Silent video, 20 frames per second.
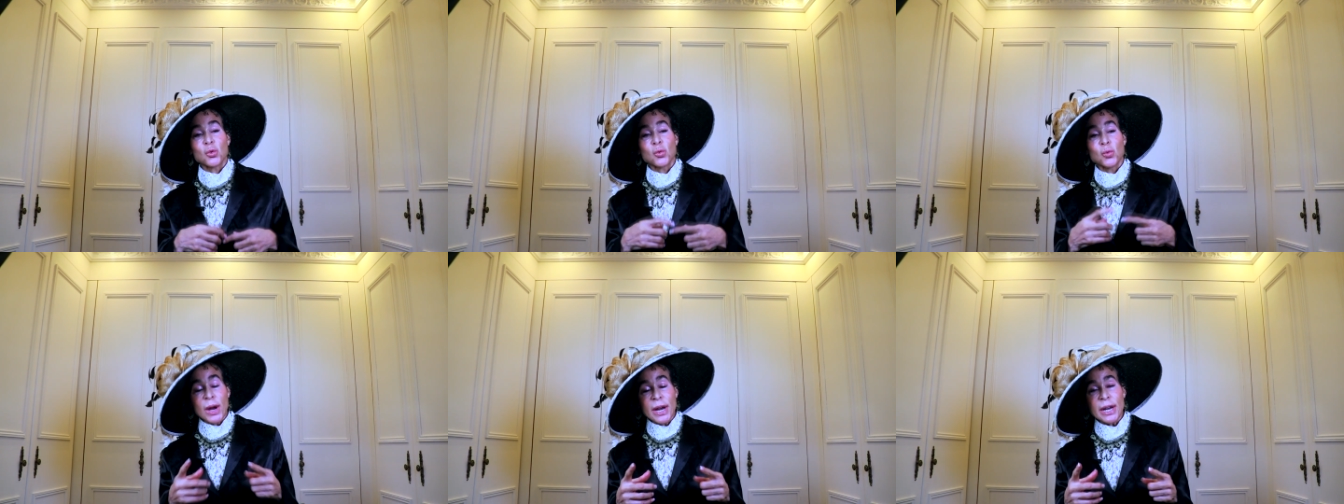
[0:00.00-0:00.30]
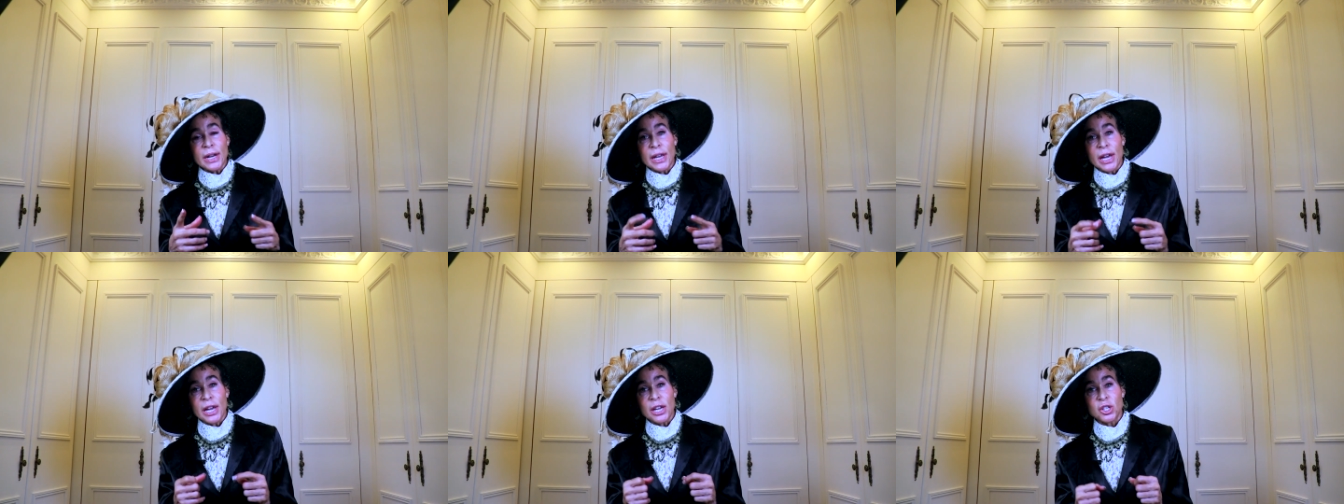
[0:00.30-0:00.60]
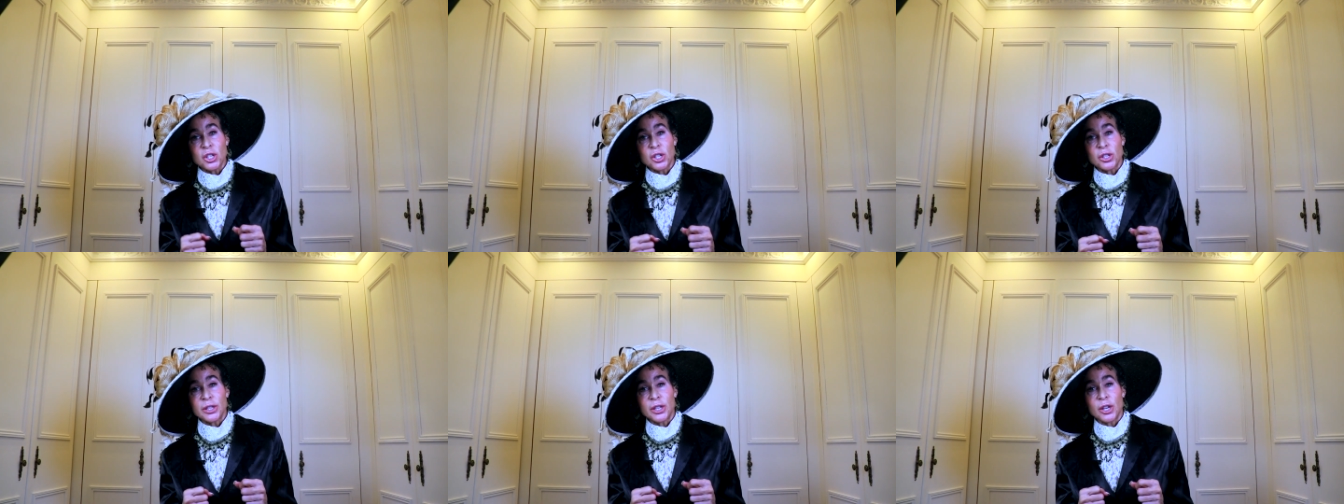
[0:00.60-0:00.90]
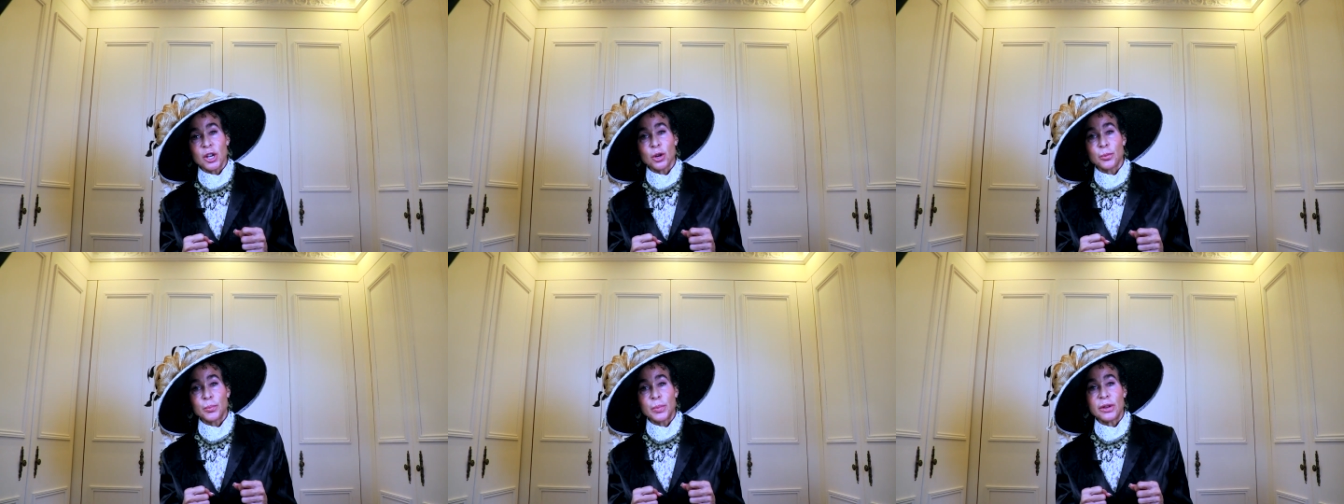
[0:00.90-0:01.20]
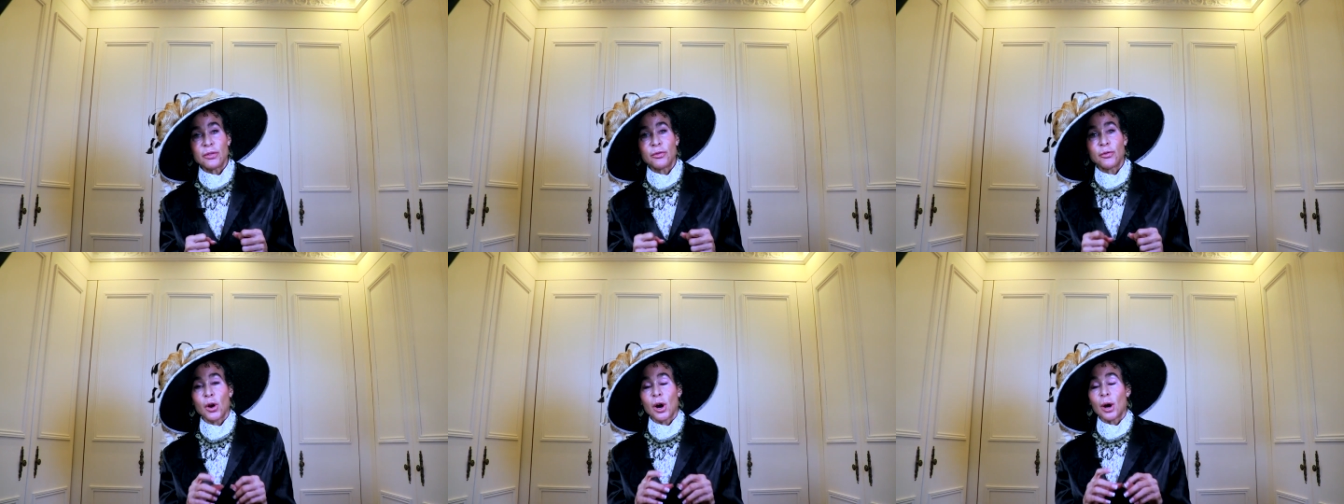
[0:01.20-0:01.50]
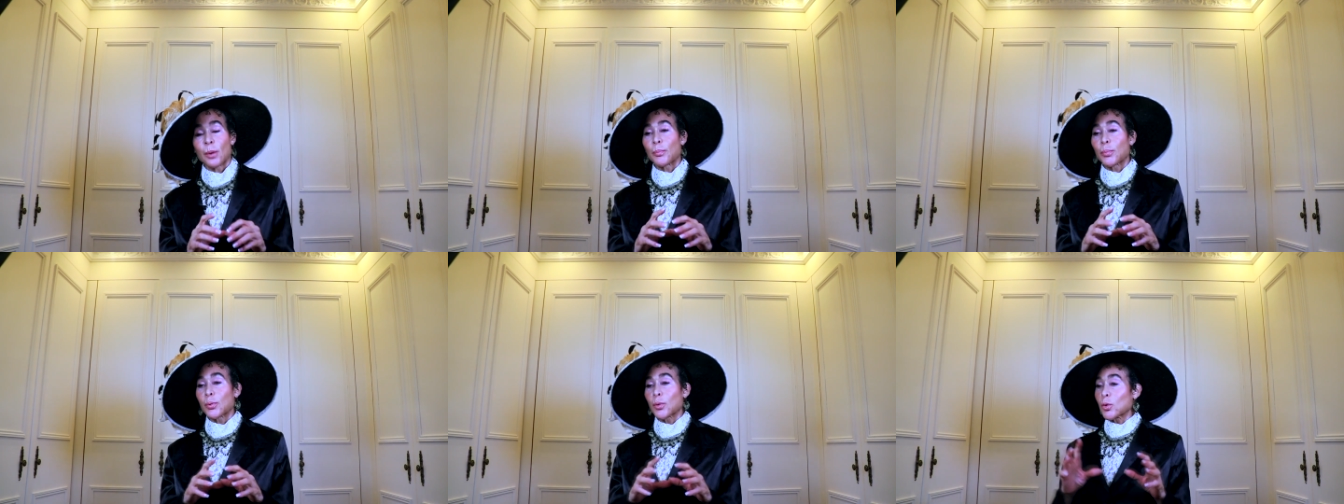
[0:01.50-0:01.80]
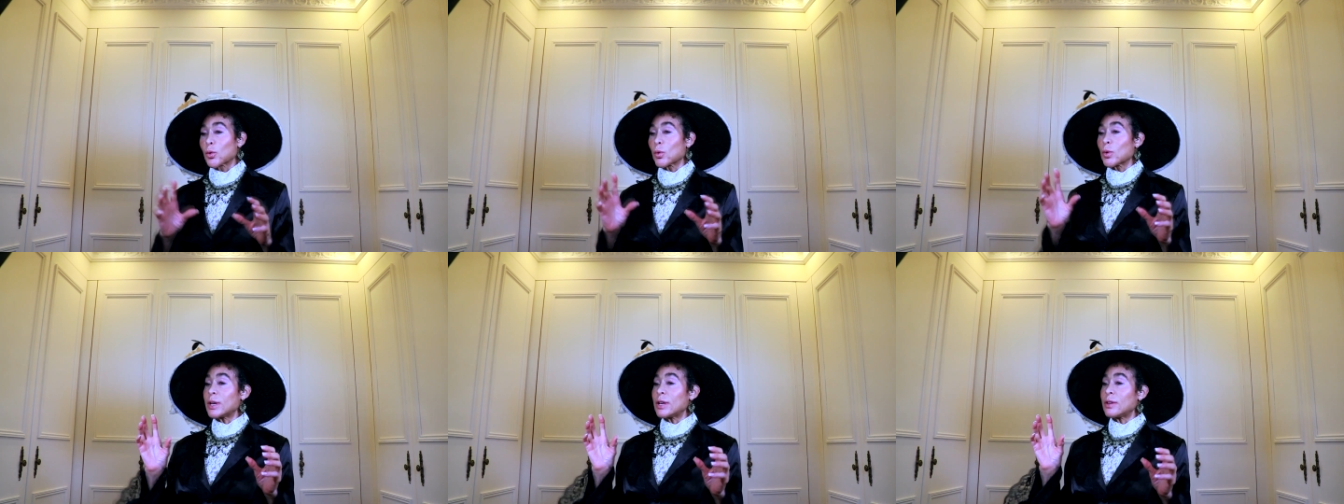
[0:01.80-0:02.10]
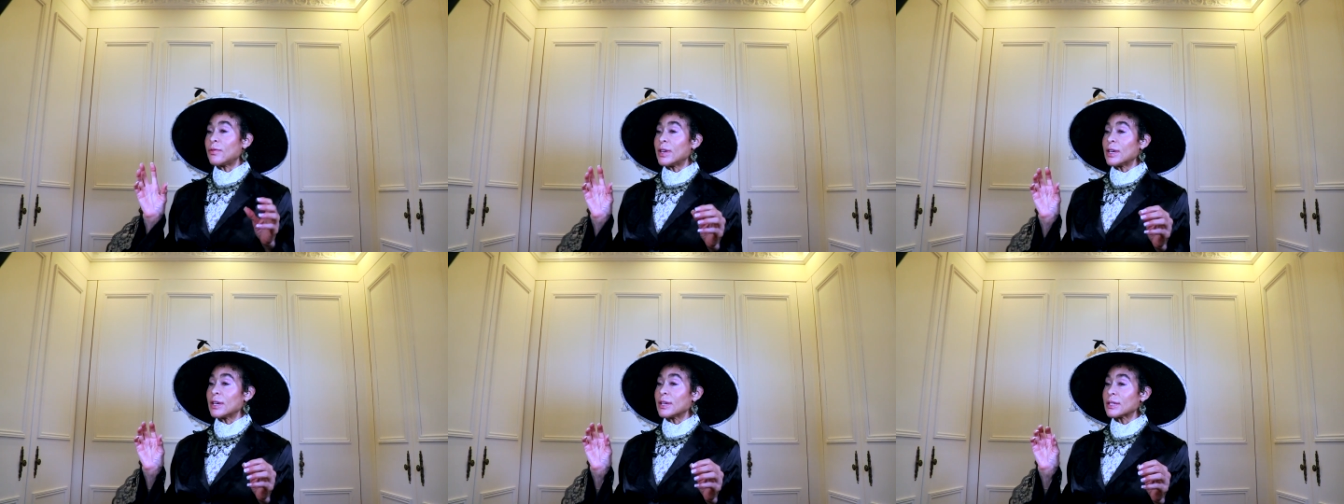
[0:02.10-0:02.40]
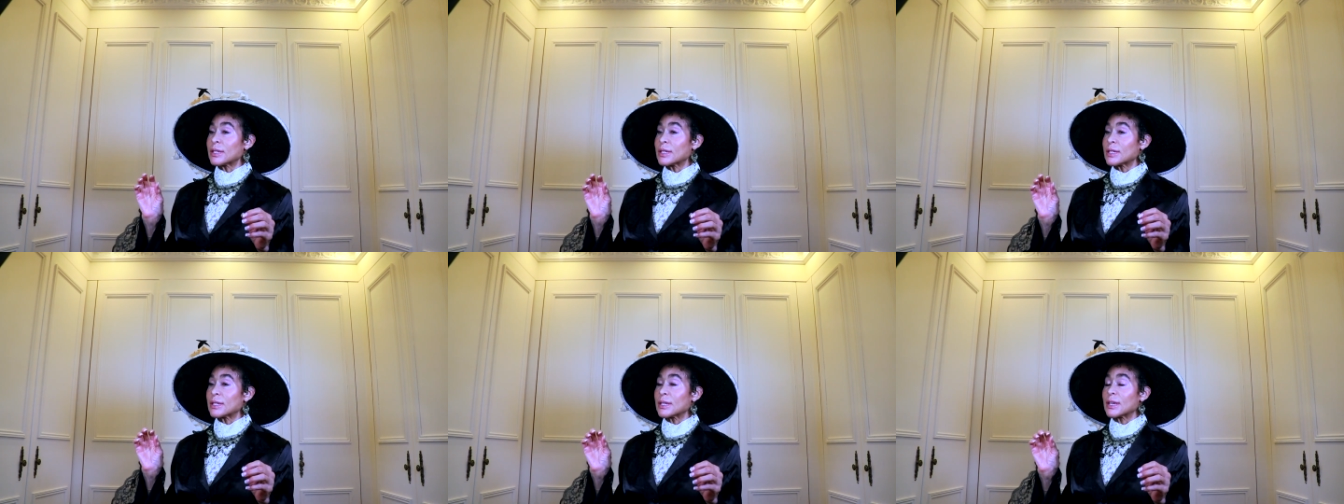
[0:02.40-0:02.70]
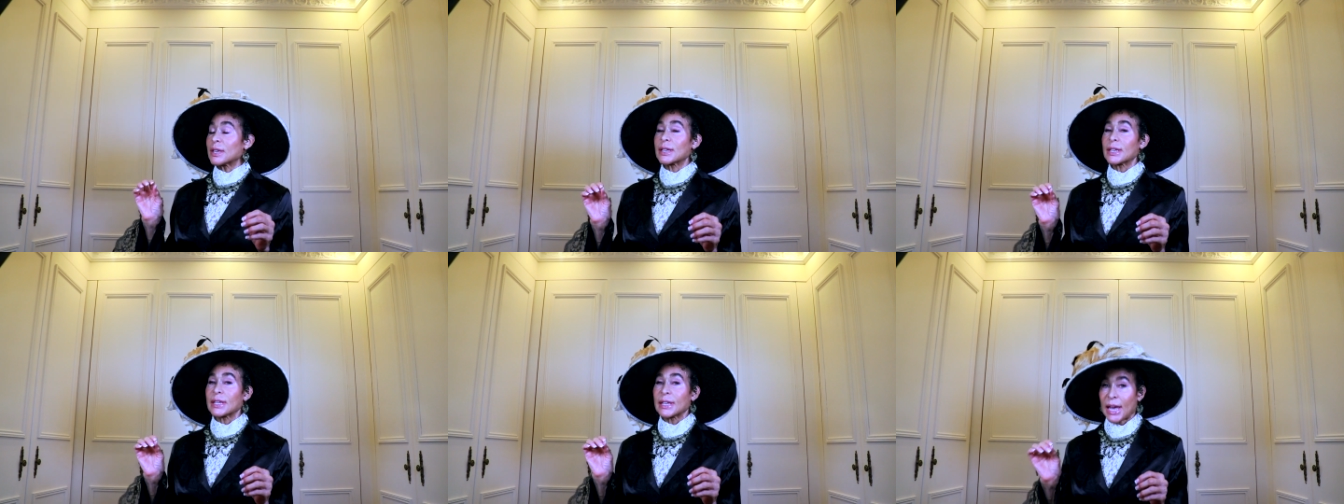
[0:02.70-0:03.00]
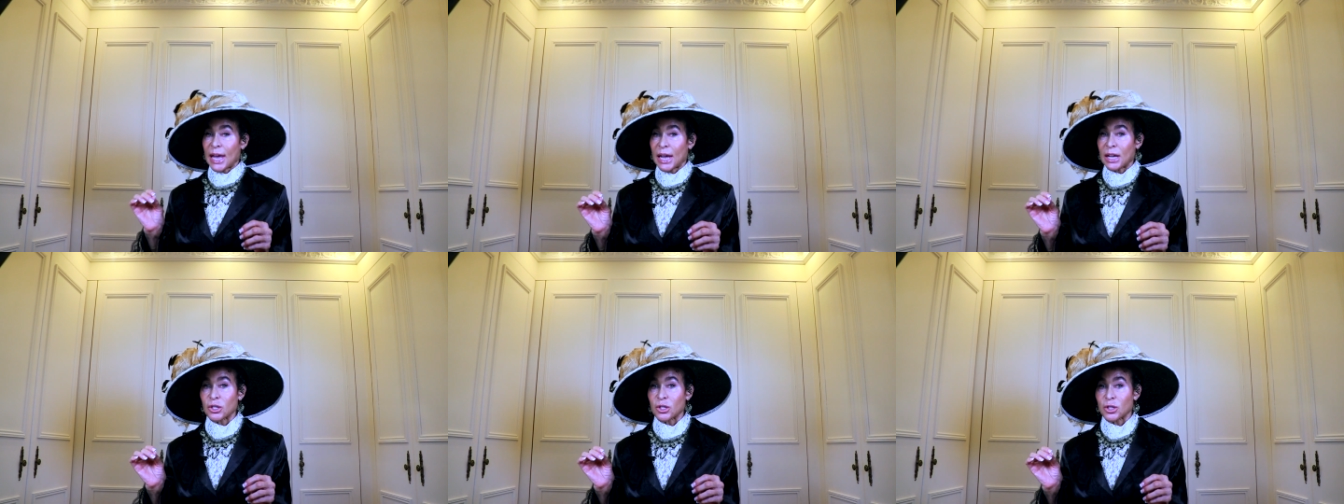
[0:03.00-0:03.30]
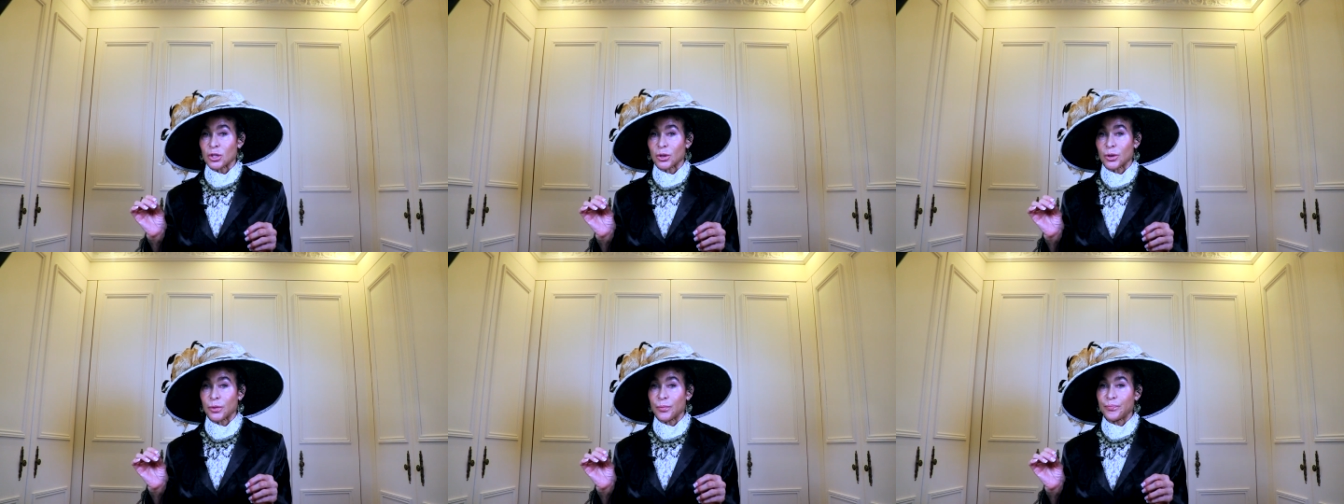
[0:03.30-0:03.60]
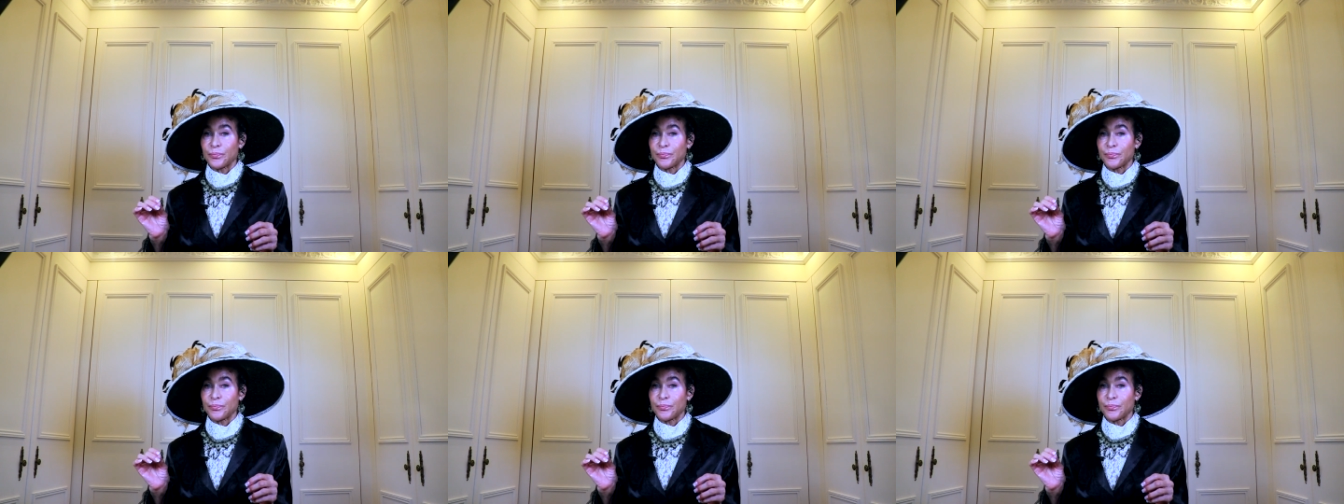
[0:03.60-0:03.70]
radiation therapy for a previous cancer.